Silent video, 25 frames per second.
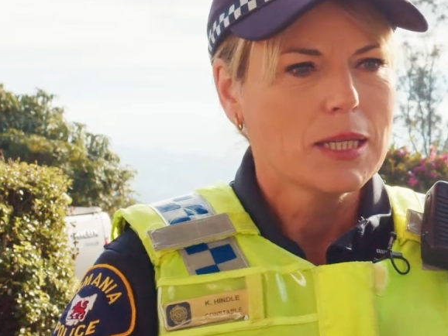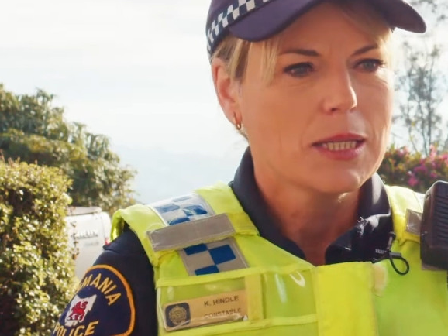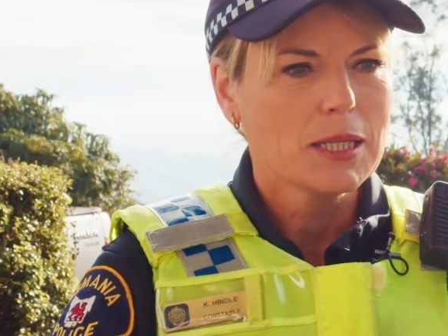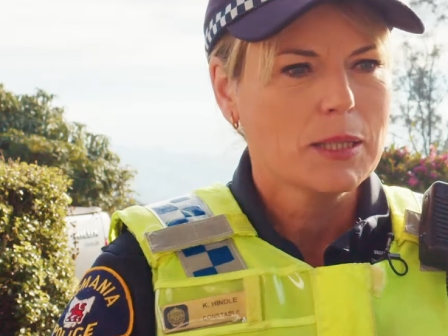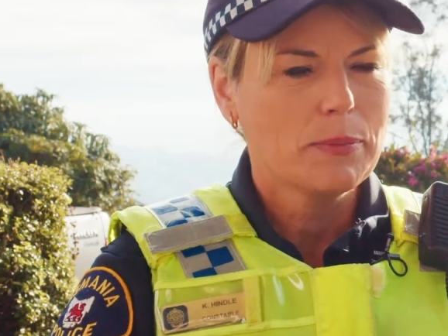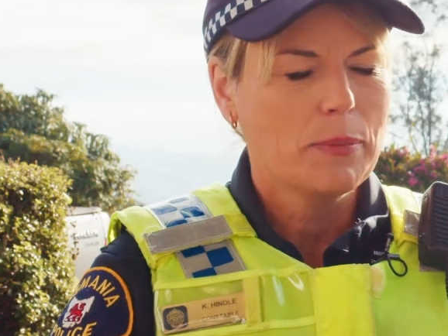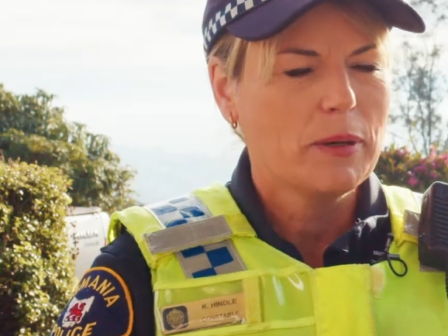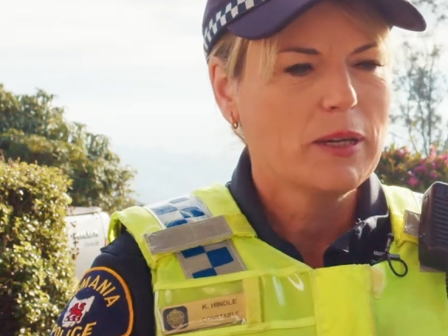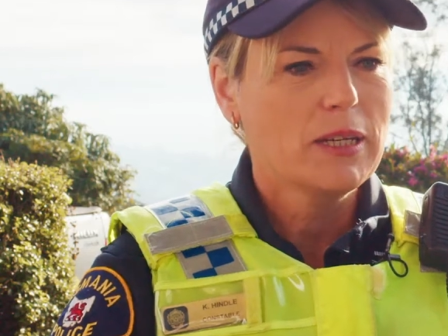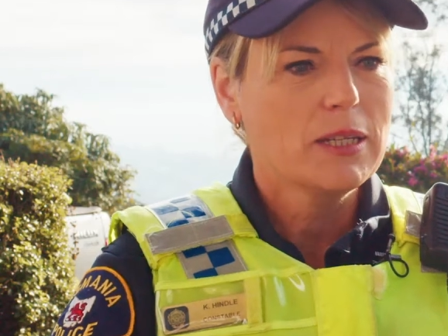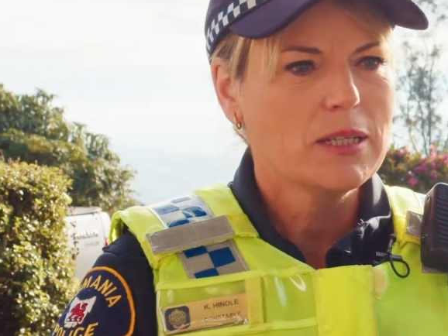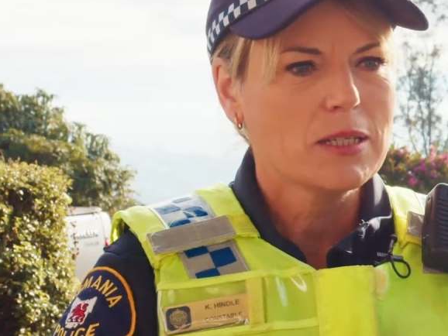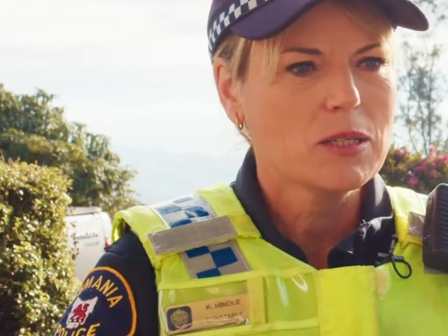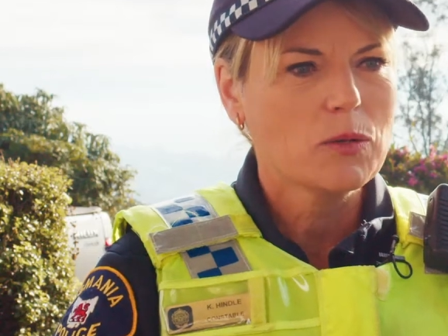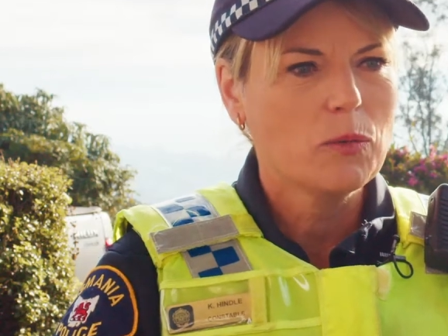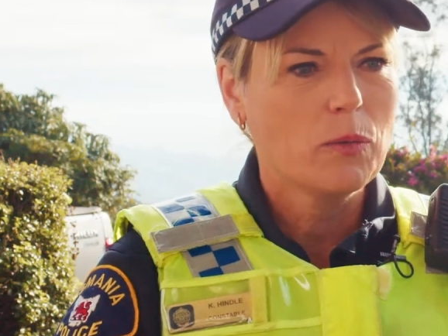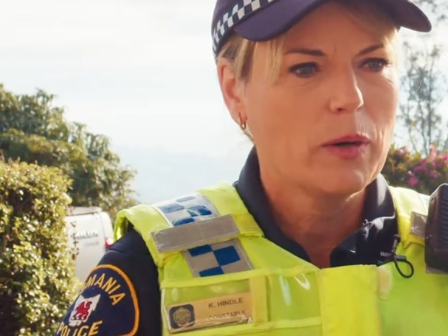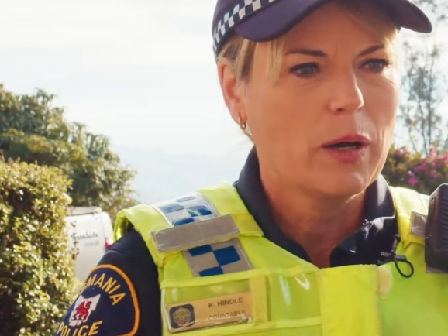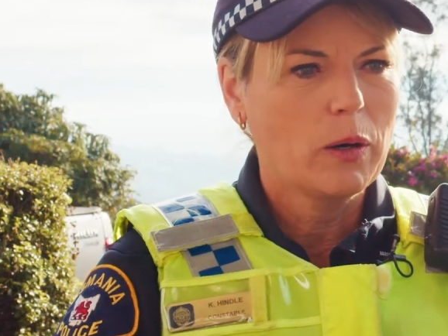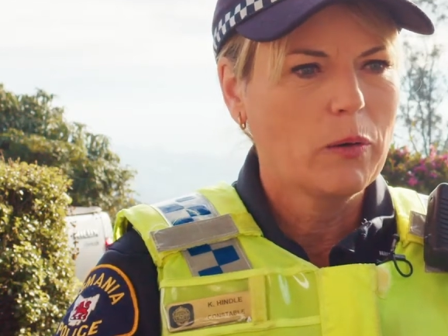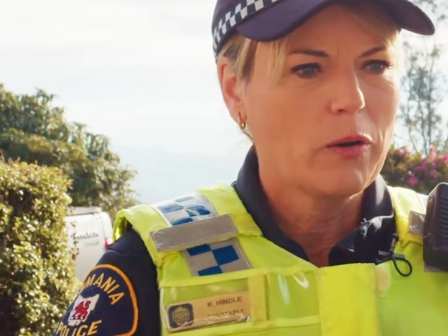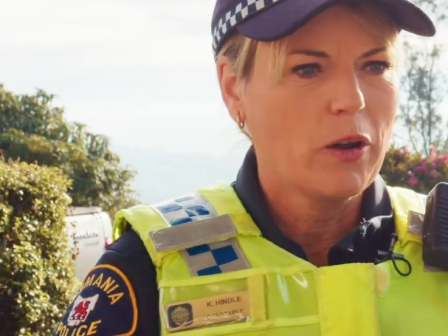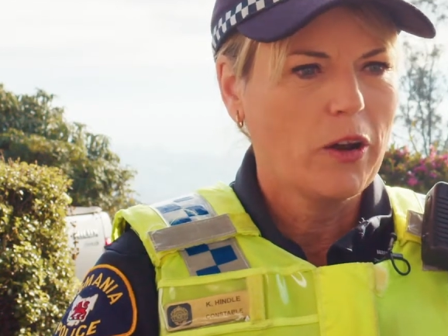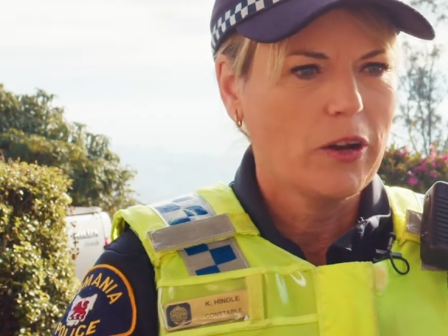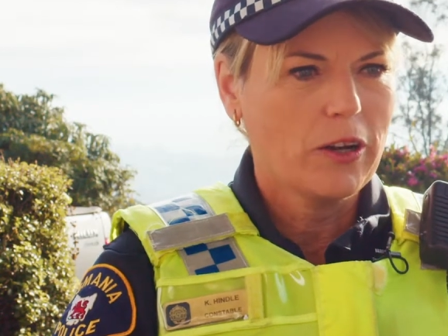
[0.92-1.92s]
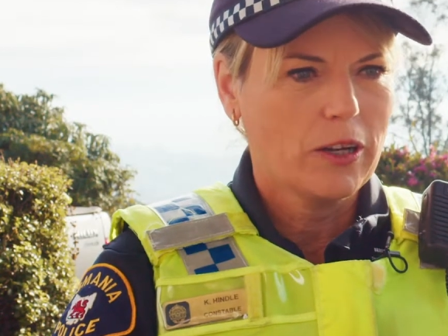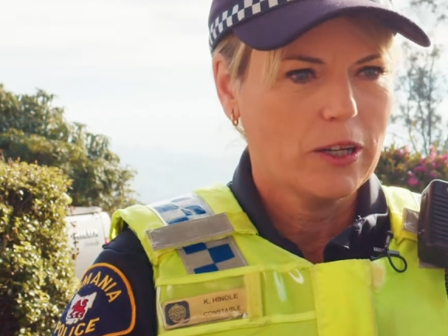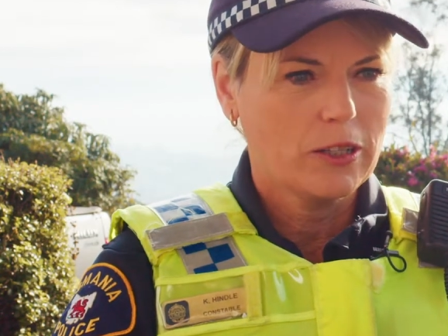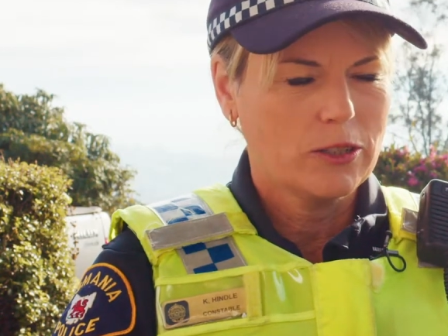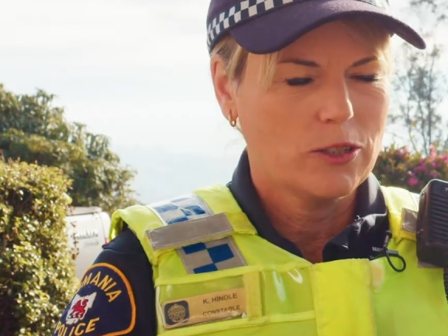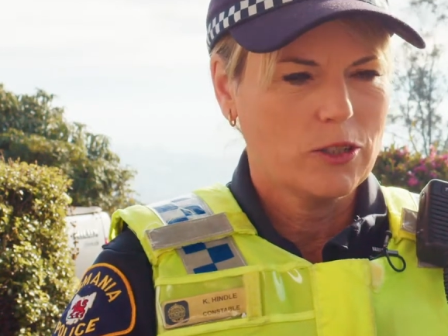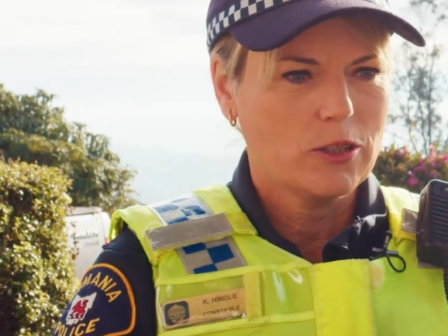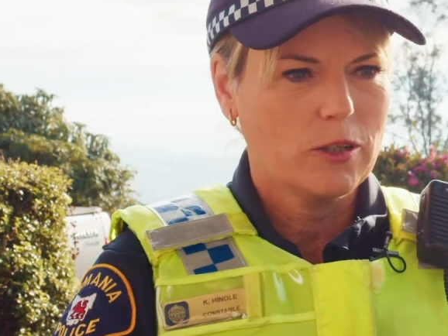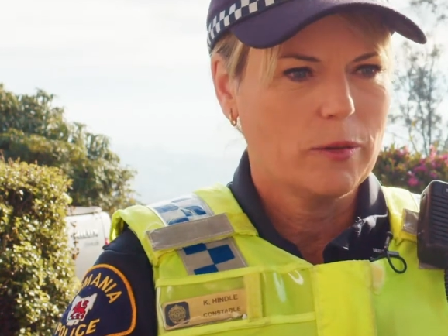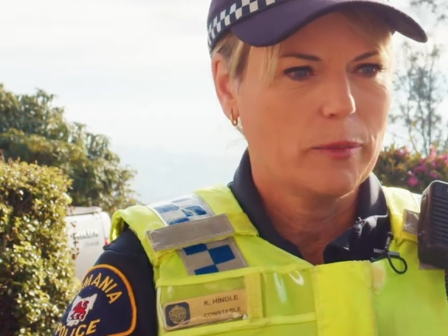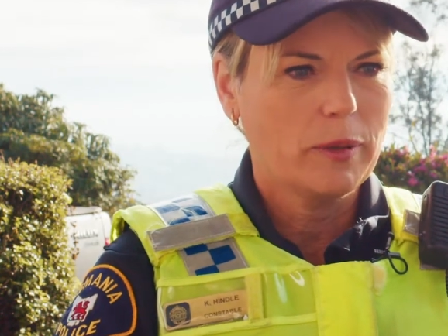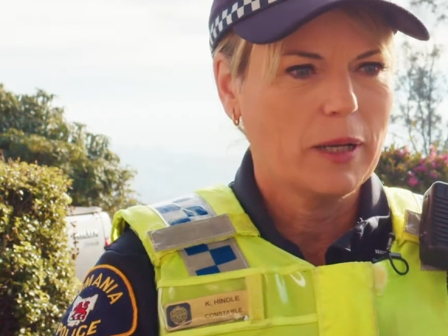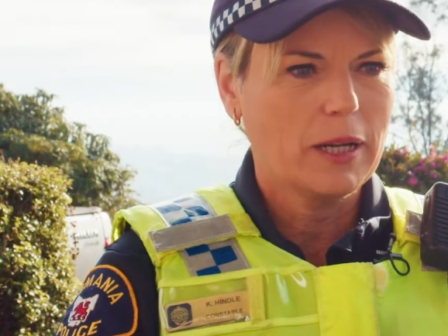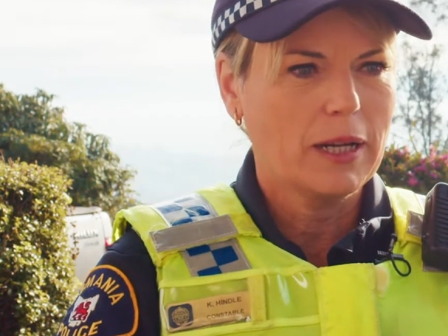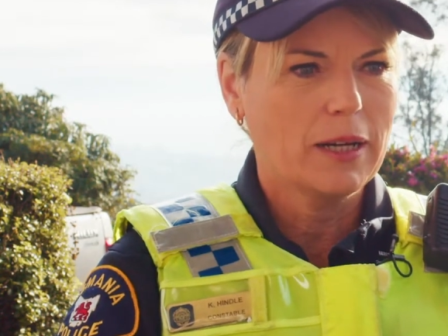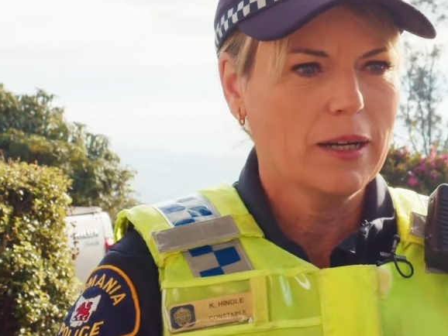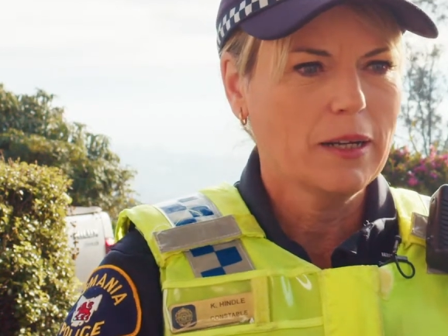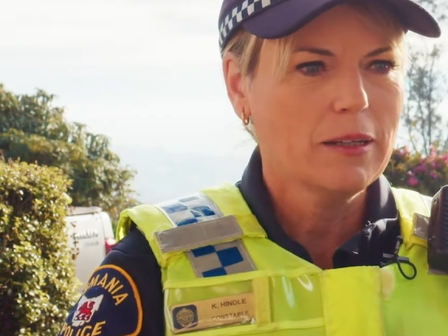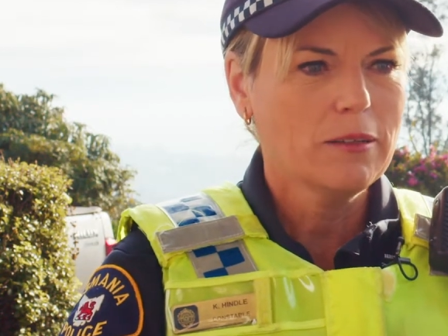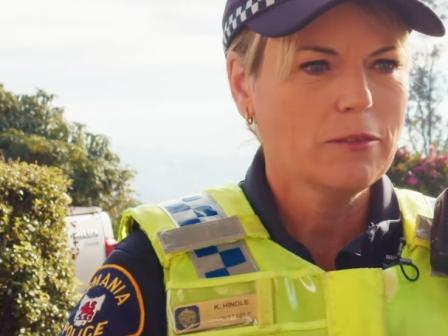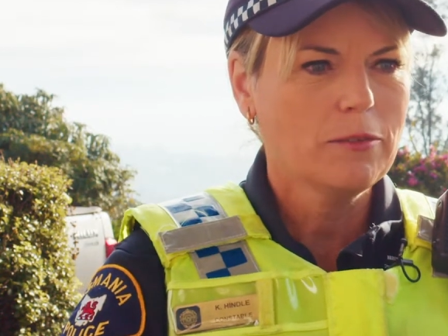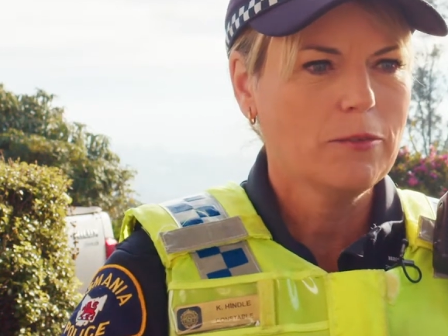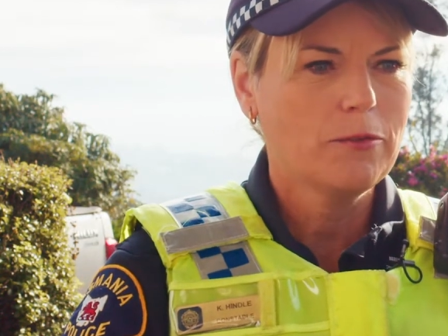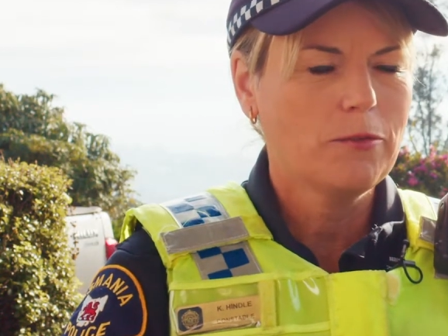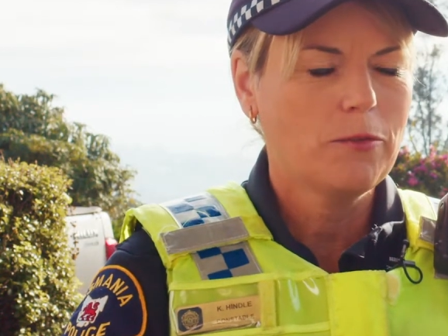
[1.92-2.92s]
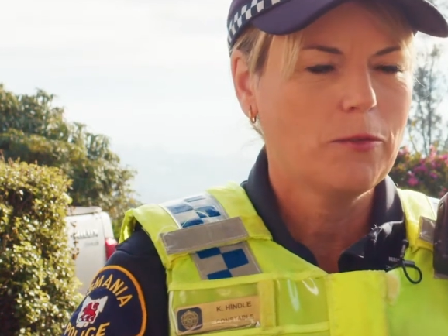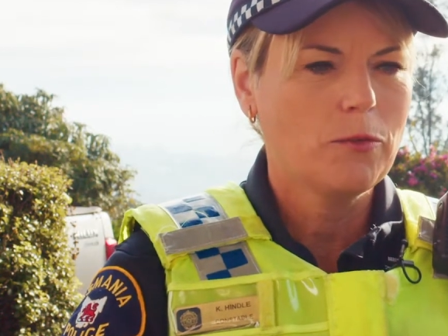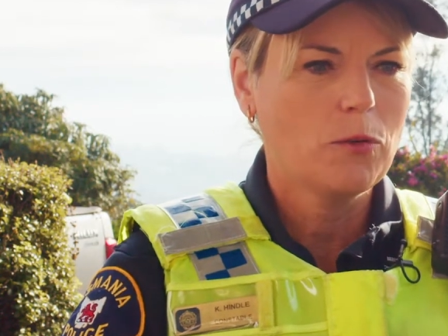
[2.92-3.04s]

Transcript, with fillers: Speed is a well-known contributor